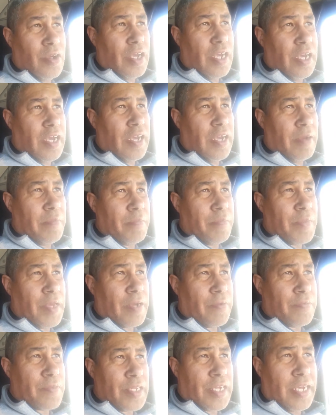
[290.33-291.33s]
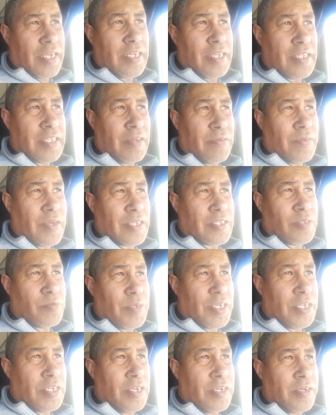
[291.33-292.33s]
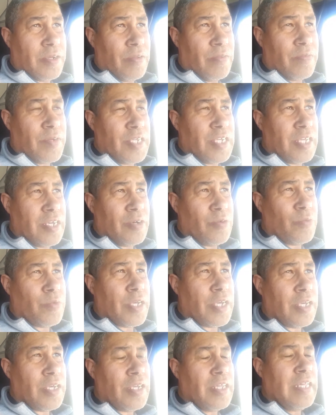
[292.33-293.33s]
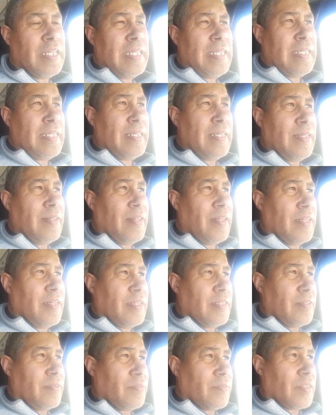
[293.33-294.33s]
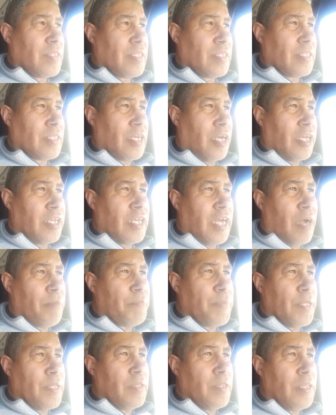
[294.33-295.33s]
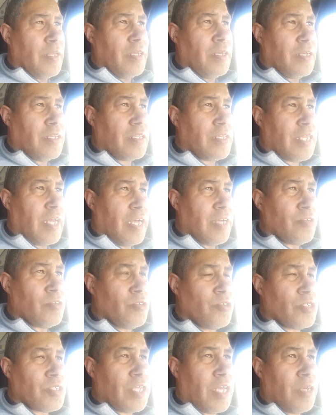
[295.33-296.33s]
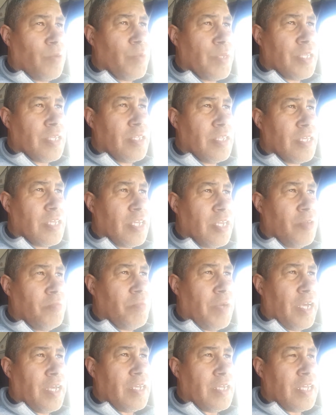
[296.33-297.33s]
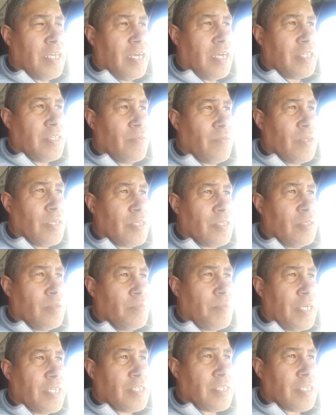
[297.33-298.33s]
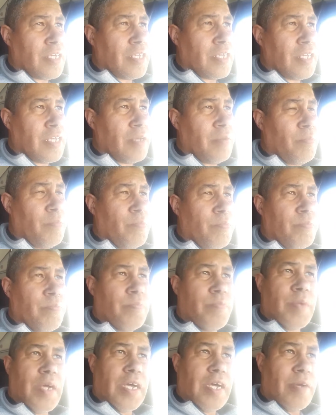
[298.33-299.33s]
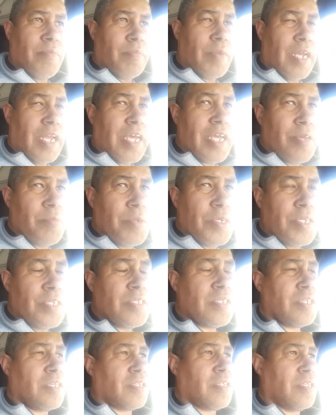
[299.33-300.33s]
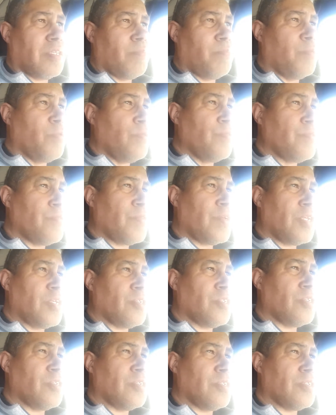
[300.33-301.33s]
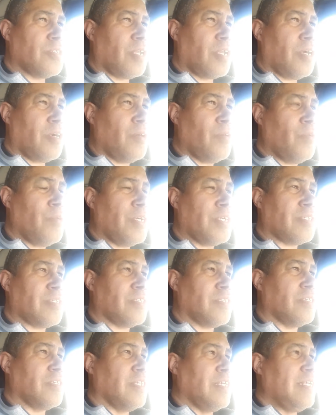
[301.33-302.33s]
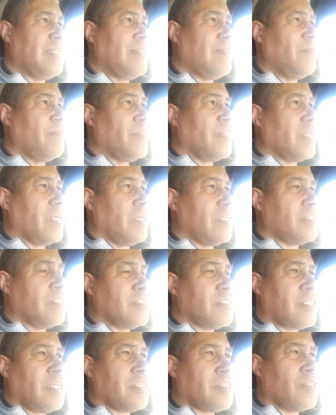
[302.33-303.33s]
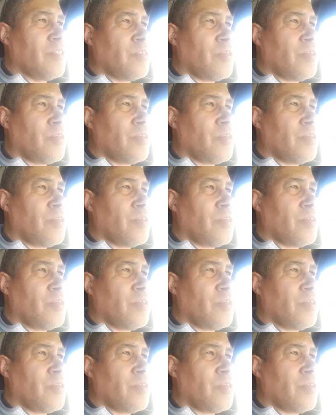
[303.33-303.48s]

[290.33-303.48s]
I've tried it. I've actually made a little video where going uphill, trying to stay within the green band, yeah, the vehicle basically labors. It pulls very slow. It just doesn't